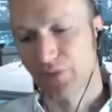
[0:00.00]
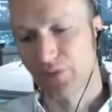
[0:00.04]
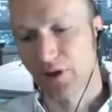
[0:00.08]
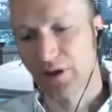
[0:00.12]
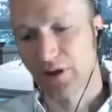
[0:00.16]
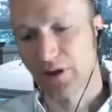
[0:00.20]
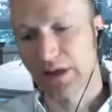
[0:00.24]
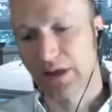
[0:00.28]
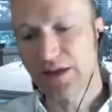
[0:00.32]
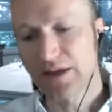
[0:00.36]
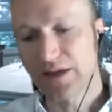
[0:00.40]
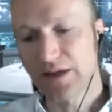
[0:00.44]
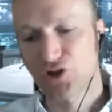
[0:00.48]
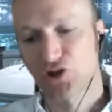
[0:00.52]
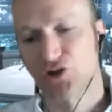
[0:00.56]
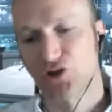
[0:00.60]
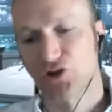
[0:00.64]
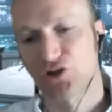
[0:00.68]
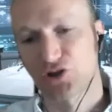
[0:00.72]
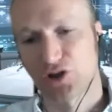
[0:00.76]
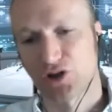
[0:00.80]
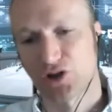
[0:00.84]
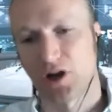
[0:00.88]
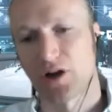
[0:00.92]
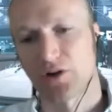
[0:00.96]
each
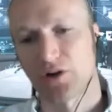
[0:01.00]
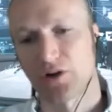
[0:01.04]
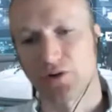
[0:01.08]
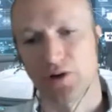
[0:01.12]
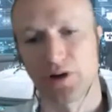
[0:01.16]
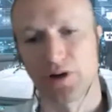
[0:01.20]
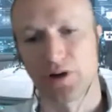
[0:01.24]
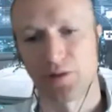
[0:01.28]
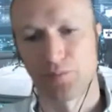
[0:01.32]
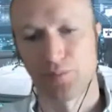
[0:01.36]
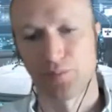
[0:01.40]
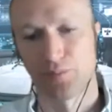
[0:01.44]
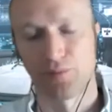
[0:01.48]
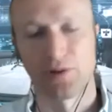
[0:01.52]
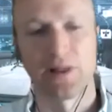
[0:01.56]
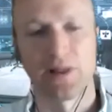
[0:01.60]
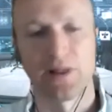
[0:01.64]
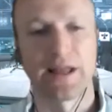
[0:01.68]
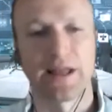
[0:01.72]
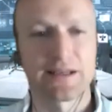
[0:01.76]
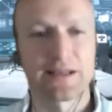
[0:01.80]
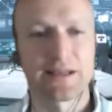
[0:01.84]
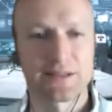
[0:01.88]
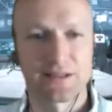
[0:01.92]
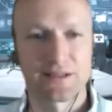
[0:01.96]
chakra
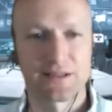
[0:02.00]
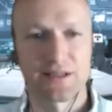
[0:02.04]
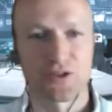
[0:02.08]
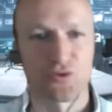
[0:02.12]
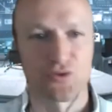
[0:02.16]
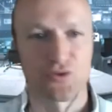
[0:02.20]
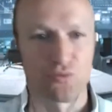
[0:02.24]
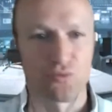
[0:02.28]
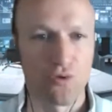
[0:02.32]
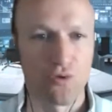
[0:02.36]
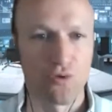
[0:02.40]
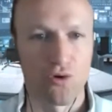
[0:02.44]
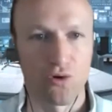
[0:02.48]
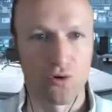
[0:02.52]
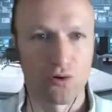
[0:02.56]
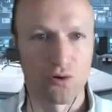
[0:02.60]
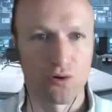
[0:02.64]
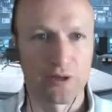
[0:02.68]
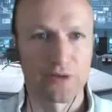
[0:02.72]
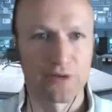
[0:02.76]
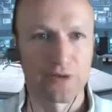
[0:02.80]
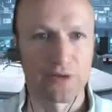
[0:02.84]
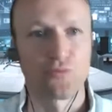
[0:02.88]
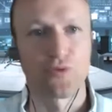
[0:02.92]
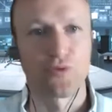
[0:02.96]
plays this role
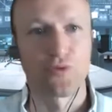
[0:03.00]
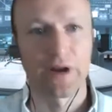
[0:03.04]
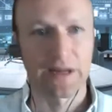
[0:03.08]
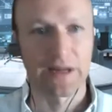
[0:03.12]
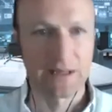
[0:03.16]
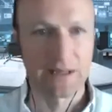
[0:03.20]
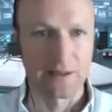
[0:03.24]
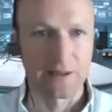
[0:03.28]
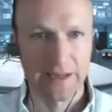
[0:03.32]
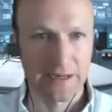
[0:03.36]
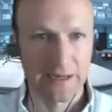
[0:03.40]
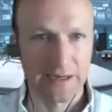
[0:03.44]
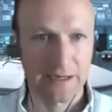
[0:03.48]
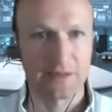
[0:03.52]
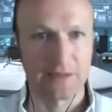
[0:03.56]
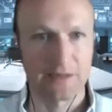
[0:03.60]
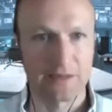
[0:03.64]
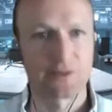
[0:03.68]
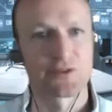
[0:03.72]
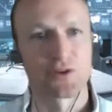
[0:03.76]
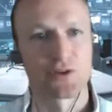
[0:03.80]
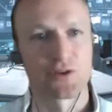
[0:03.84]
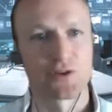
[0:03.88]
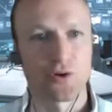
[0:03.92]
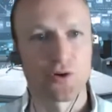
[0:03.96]
in regulating.
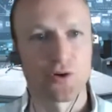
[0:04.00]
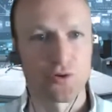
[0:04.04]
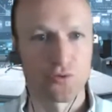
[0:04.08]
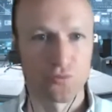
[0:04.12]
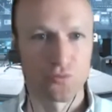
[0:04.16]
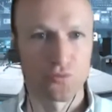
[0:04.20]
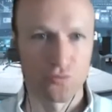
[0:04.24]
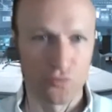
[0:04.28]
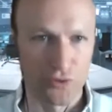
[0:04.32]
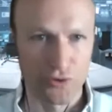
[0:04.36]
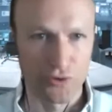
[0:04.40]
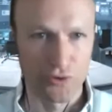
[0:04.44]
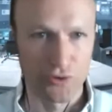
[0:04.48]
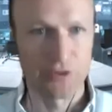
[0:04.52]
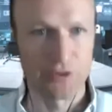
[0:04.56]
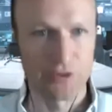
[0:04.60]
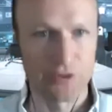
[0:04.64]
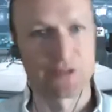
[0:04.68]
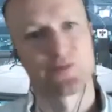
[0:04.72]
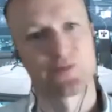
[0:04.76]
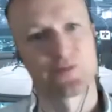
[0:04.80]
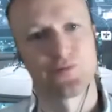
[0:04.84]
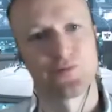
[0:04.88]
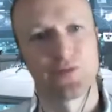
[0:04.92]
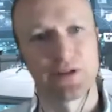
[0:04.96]
So root
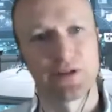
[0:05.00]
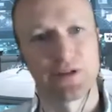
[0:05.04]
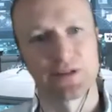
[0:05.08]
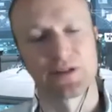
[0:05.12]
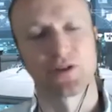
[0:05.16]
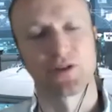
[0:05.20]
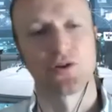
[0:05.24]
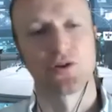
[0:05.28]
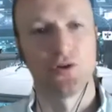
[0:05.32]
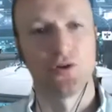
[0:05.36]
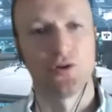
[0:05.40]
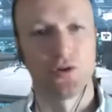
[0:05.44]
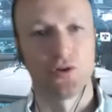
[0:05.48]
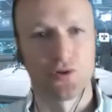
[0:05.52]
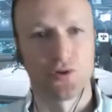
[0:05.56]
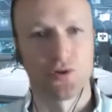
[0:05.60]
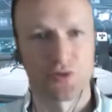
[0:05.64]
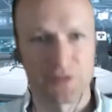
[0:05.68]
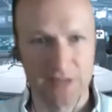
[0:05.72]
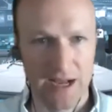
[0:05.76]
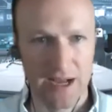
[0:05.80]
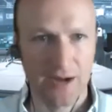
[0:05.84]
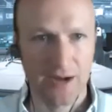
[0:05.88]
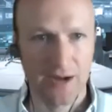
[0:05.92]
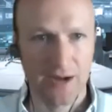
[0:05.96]
is physical,
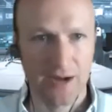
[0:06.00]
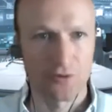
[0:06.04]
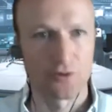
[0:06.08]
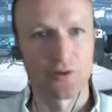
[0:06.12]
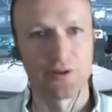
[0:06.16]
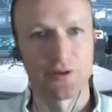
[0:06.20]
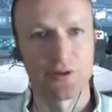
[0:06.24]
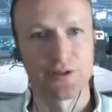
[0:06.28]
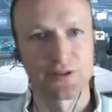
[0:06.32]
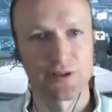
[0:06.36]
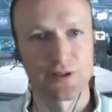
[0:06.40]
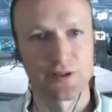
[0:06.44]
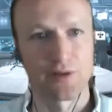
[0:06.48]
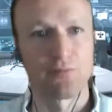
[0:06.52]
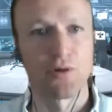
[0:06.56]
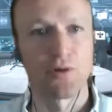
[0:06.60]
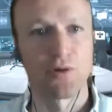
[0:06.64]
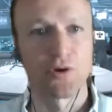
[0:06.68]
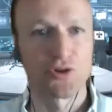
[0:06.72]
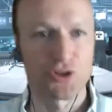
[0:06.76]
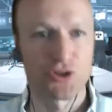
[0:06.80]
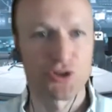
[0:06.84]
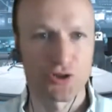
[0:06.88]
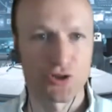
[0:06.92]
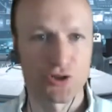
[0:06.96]
sacral is
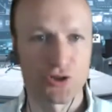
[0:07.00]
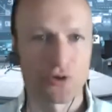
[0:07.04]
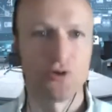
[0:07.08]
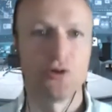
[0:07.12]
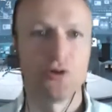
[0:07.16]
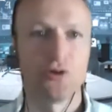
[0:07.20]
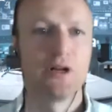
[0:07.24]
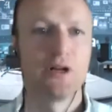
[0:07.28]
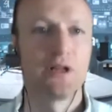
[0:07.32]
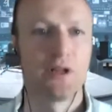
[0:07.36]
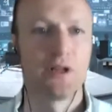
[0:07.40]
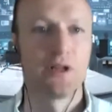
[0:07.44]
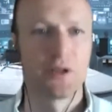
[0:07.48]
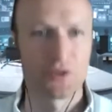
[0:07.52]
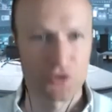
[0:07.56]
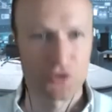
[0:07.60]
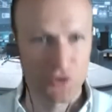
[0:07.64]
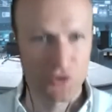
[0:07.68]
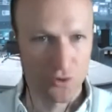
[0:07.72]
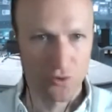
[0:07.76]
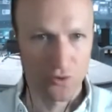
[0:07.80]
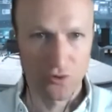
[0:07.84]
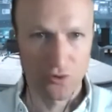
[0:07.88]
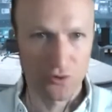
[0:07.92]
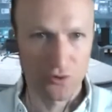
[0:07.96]
emotional,
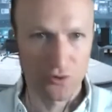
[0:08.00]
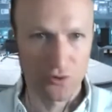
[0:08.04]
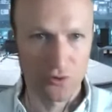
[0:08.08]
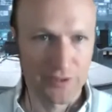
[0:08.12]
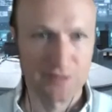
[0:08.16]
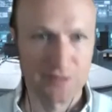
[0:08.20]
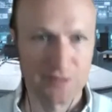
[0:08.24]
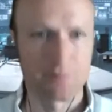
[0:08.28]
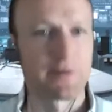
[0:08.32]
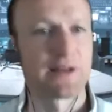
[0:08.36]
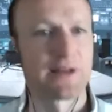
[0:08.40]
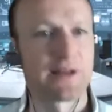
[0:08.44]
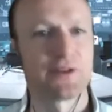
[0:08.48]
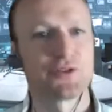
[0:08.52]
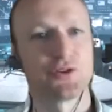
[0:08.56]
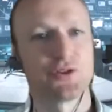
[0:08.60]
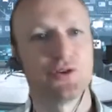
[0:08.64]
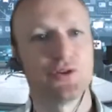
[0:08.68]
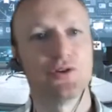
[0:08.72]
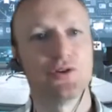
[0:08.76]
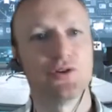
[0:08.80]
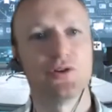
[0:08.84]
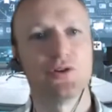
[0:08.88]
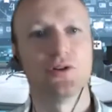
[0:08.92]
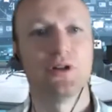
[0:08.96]
solar is
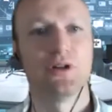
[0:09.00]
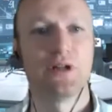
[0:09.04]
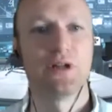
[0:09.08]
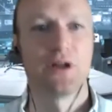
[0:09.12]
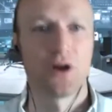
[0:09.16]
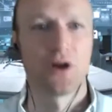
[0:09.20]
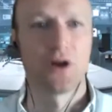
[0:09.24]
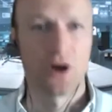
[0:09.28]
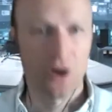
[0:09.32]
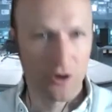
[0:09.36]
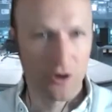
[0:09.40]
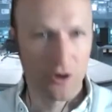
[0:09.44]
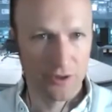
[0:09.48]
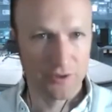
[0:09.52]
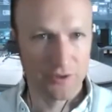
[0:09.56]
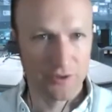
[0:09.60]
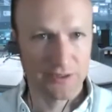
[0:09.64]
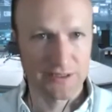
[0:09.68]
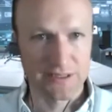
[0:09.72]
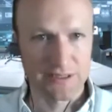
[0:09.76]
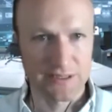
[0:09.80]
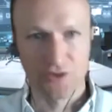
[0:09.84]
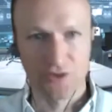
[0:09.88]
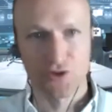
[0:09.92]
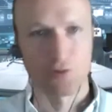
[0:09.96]
mental, heart
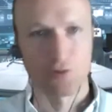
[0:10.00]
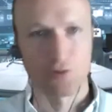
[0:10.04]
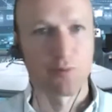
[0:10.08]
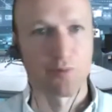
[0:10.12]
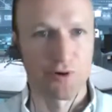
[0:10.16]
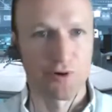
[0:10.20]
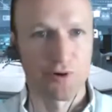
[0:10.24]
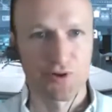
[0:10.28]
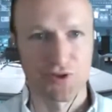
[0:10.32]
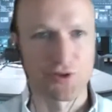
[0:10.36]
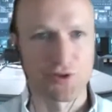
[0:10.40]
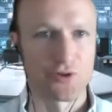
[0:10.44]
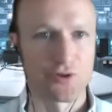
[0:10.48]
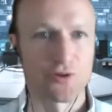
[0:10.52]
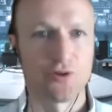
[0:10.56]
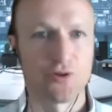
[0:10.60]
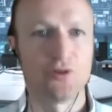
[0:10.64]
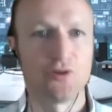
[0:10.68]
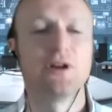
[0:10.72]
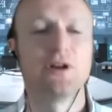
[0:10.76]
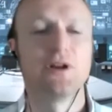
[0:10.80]
is interpersonal.